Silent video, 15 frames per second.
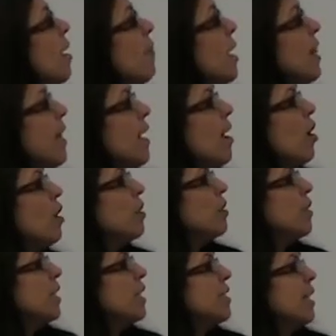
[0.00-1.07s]
And then I
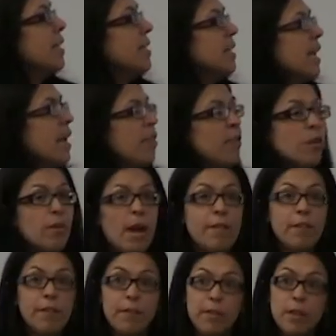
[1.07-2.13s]
also conducted
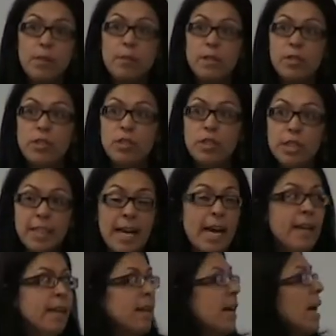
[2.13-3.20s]
ethnographic field research in
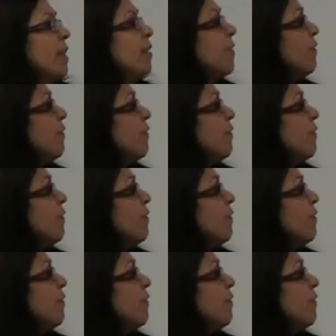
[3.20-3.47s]
Canada and the